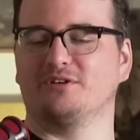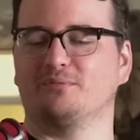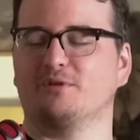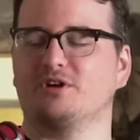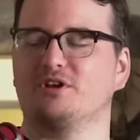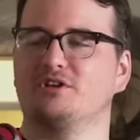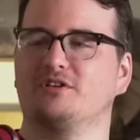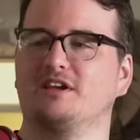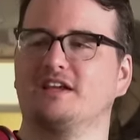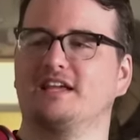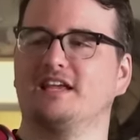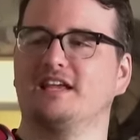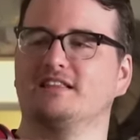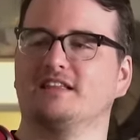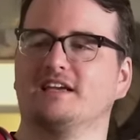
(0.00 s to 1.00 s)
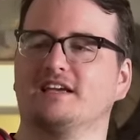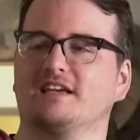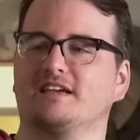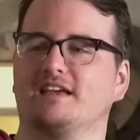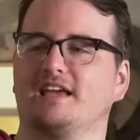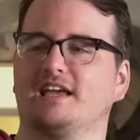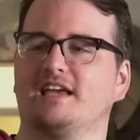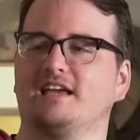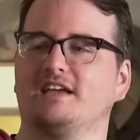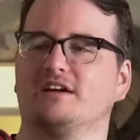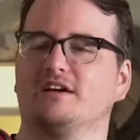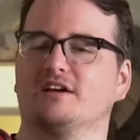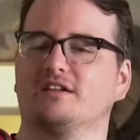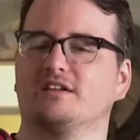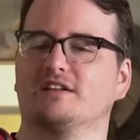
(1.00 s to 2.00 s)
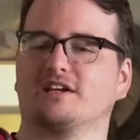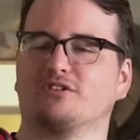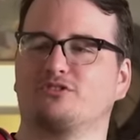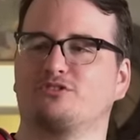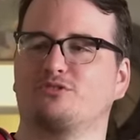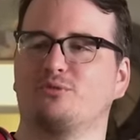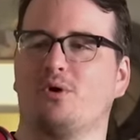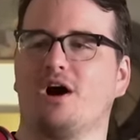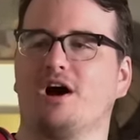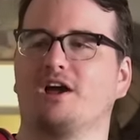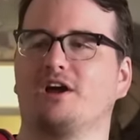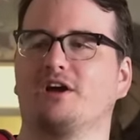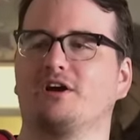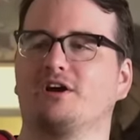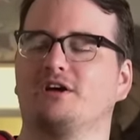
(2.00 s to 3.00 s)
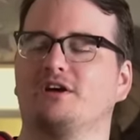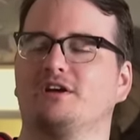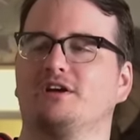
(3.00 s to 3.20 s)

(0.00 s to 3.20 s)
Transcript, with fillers: where you could get like a uh, like a squire,